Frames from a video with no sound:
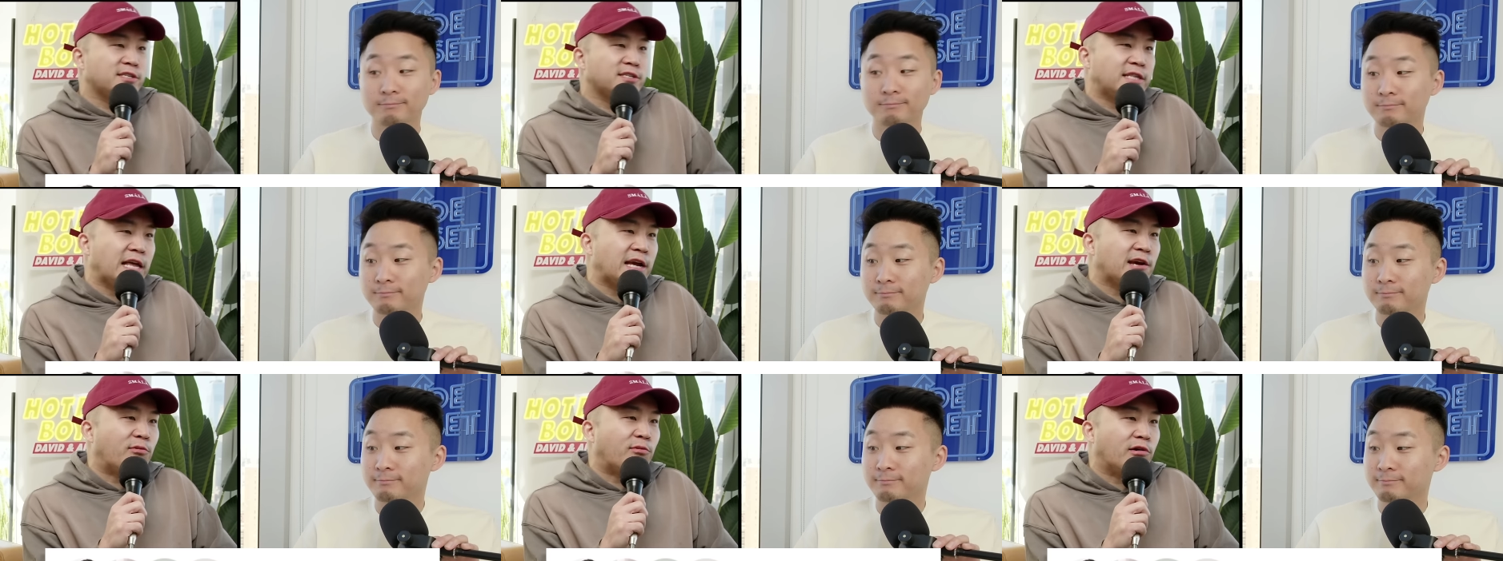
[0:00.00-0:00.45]

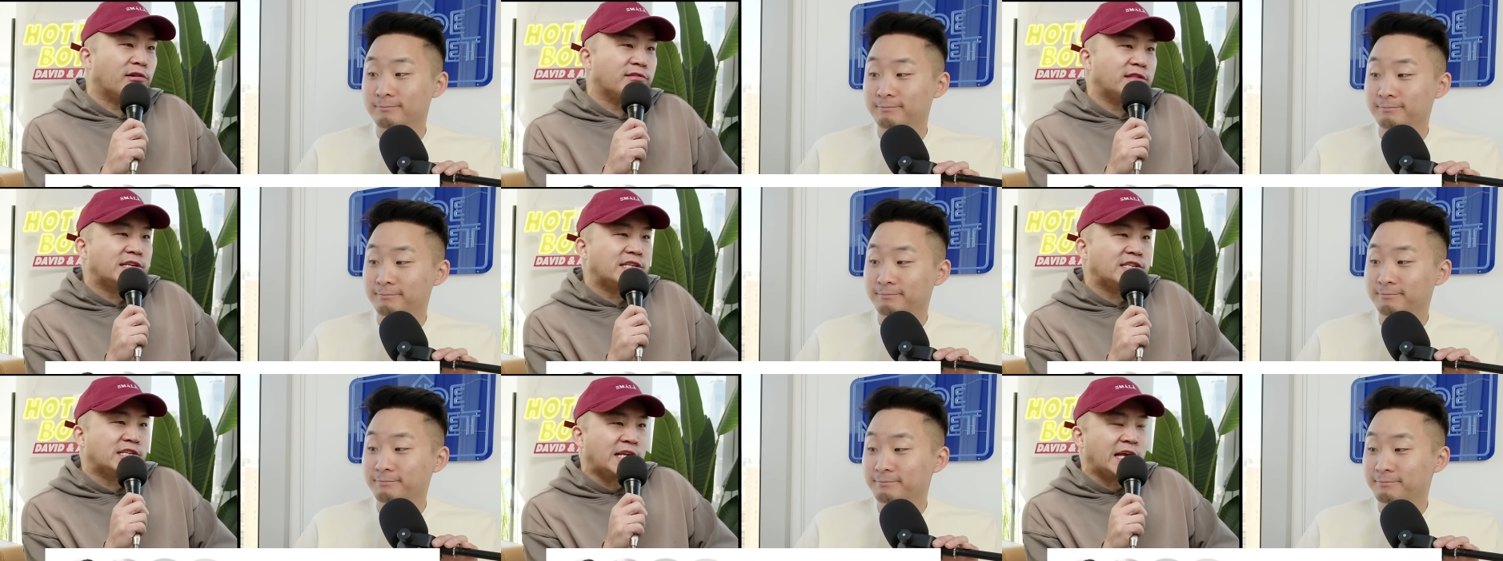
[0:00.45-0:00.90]
Speaker 1: they go on
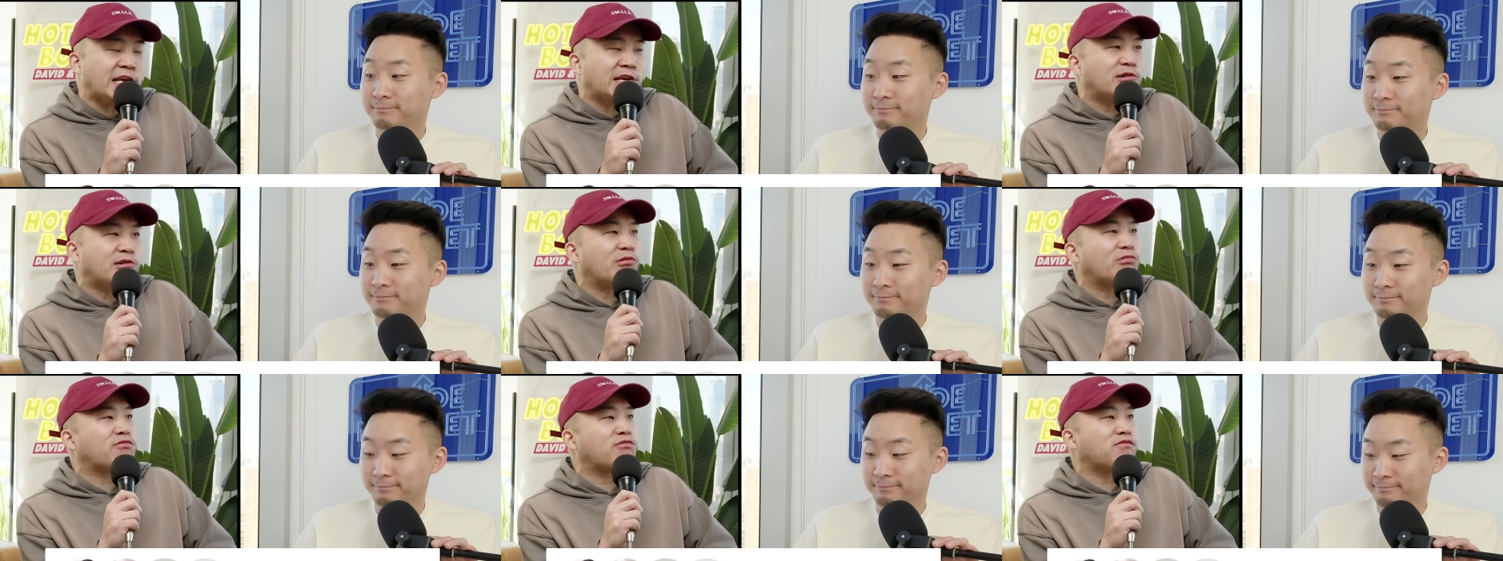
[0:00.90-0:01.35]
this site
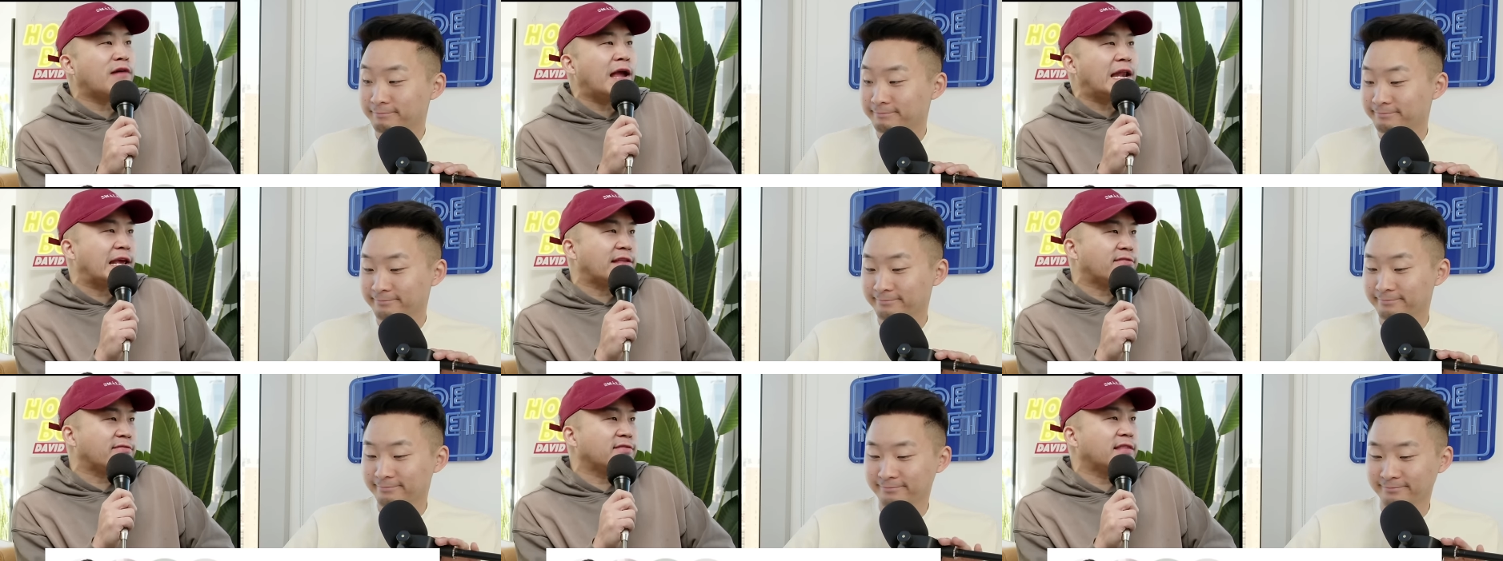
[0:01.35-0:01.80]
called
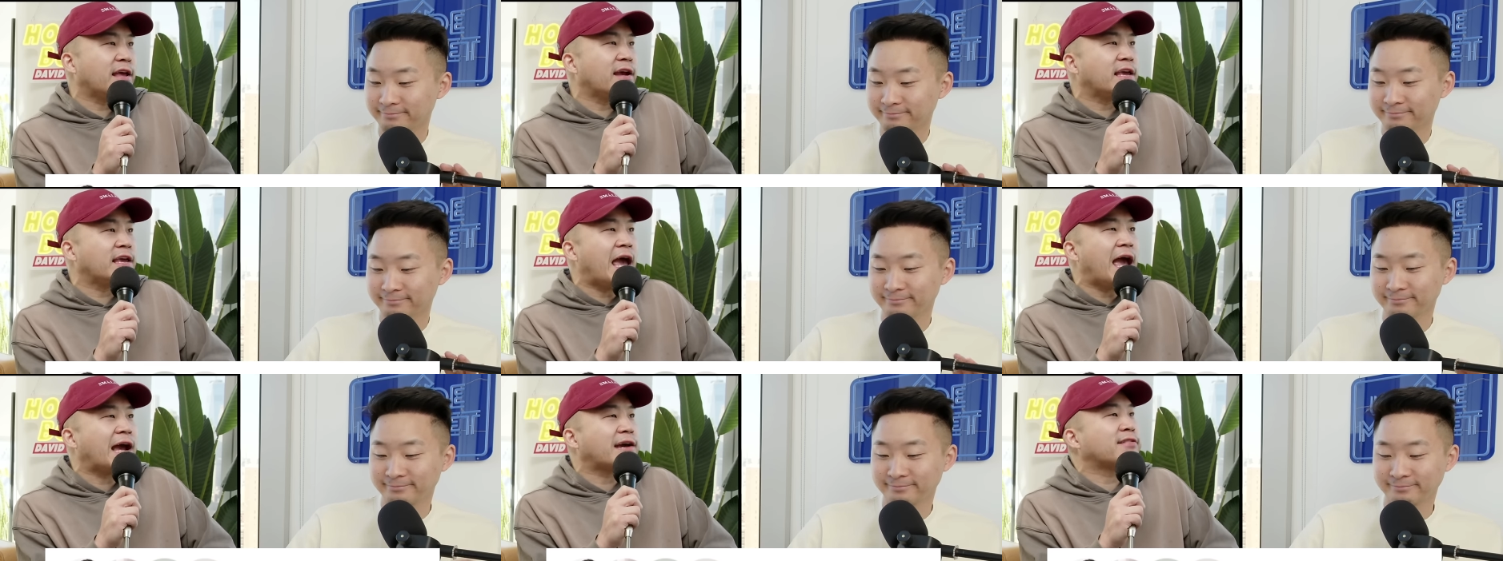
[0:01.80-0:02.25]
Reddit, and
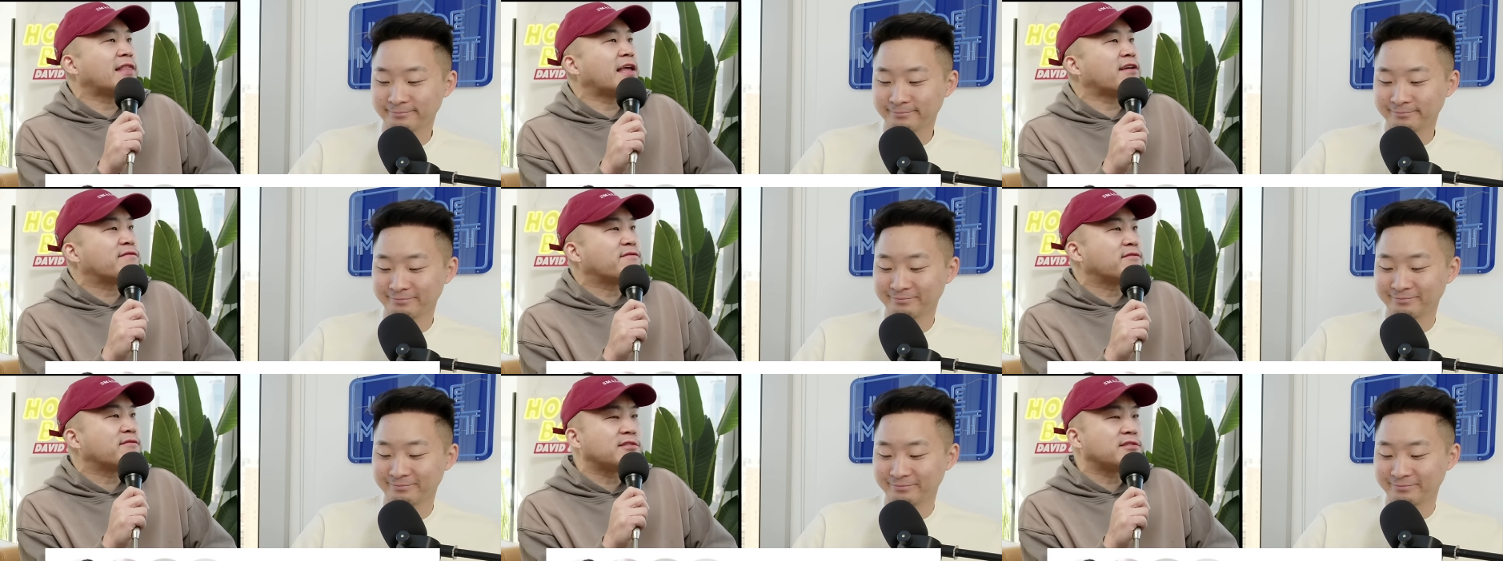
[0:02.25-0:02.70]
they act
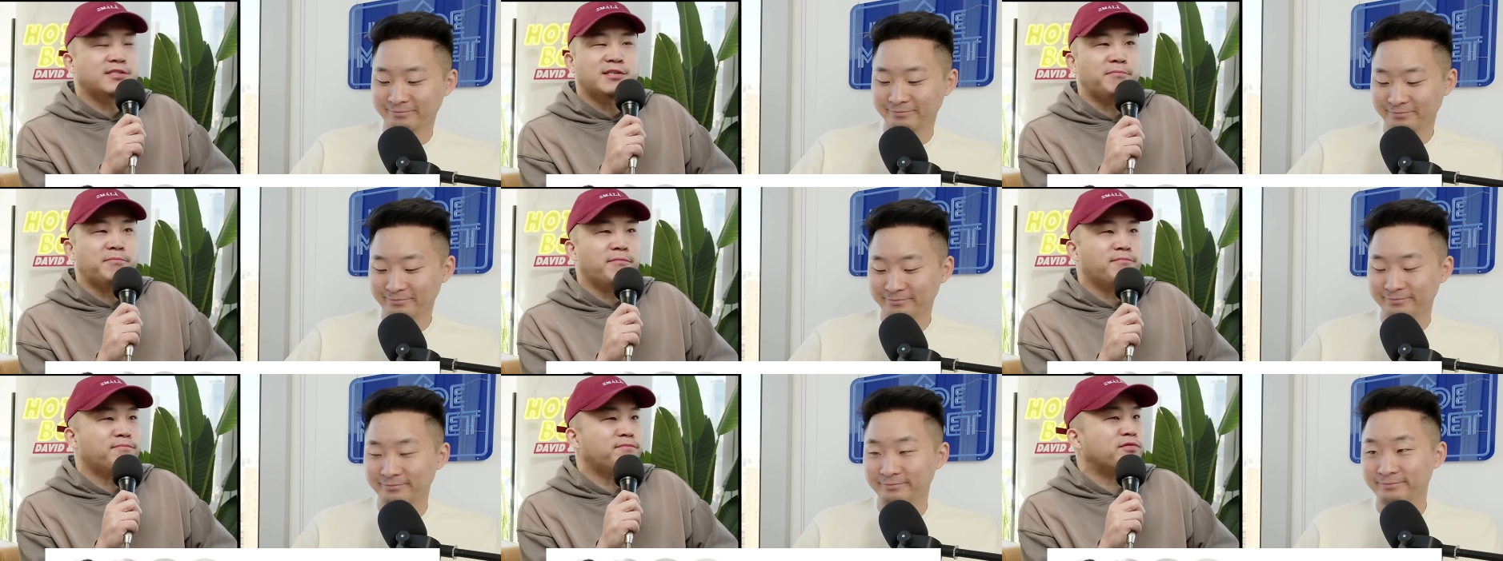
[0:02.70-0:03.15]
like
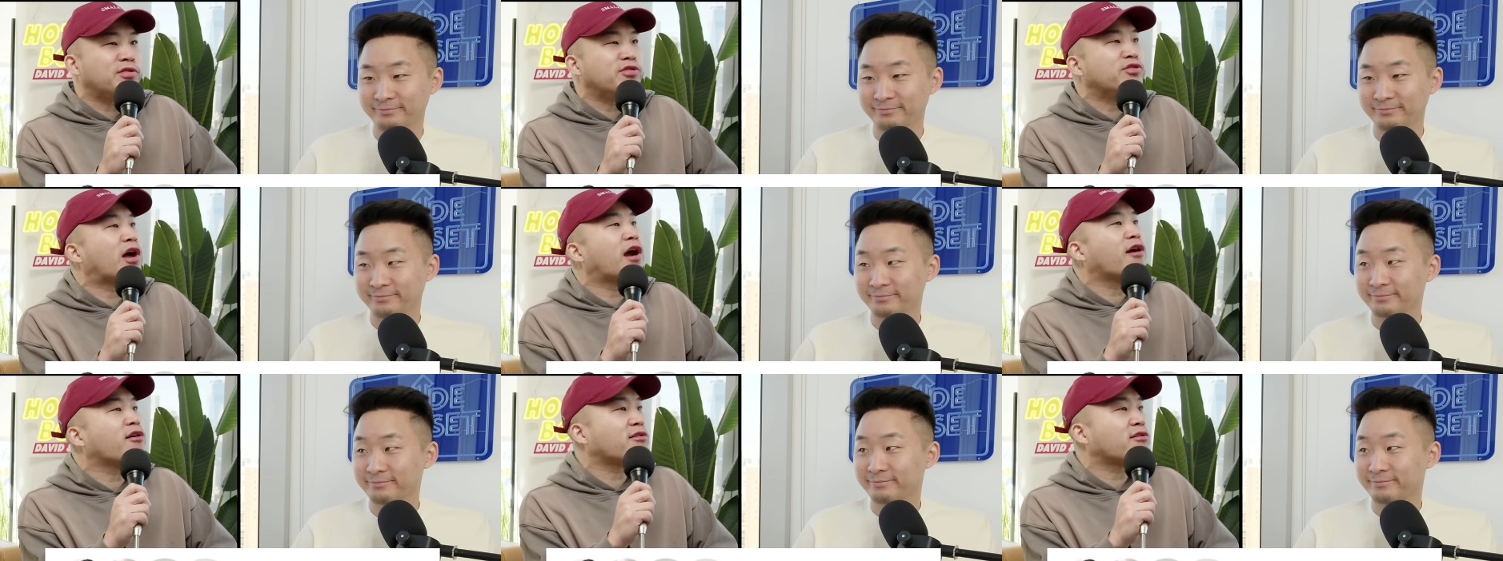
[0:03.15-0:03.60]
some
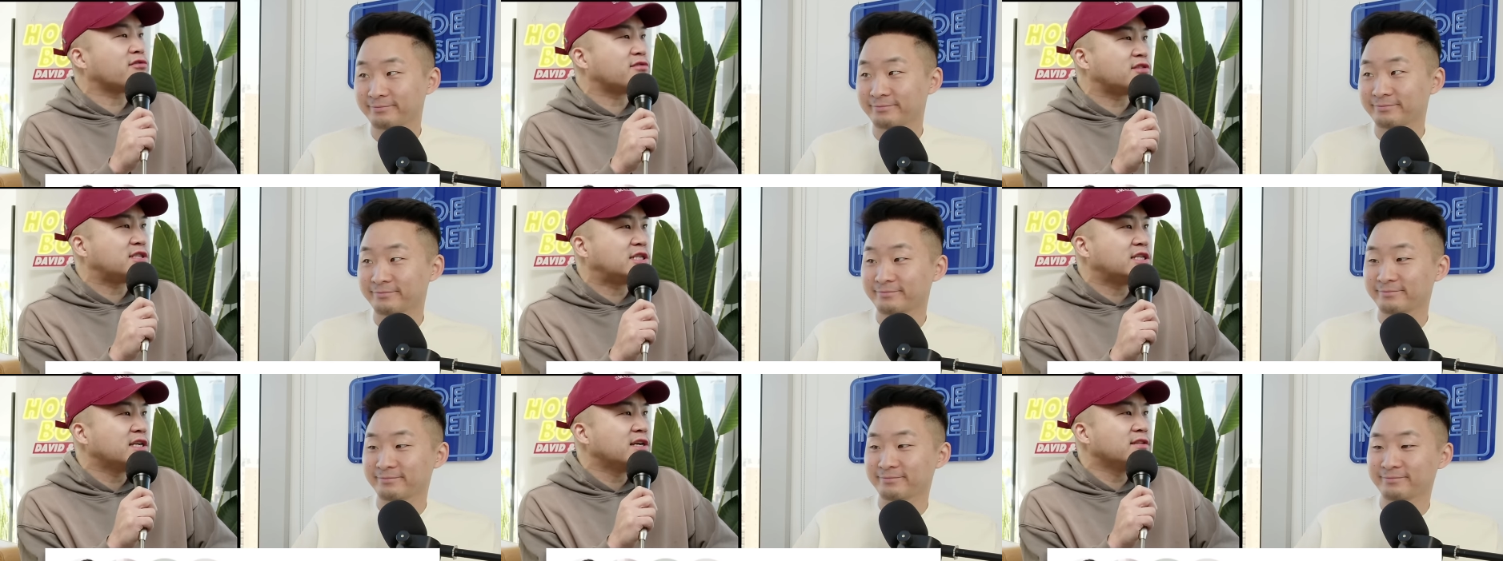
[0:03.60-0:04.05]

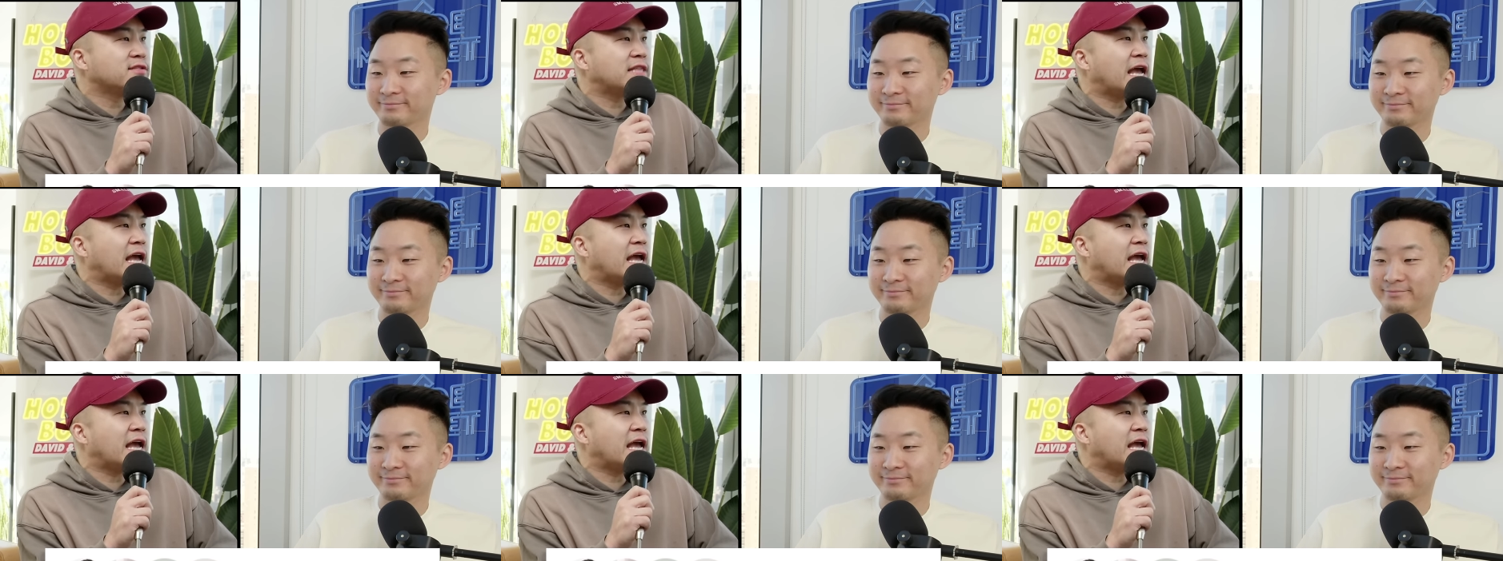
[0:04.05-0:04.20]
nerds.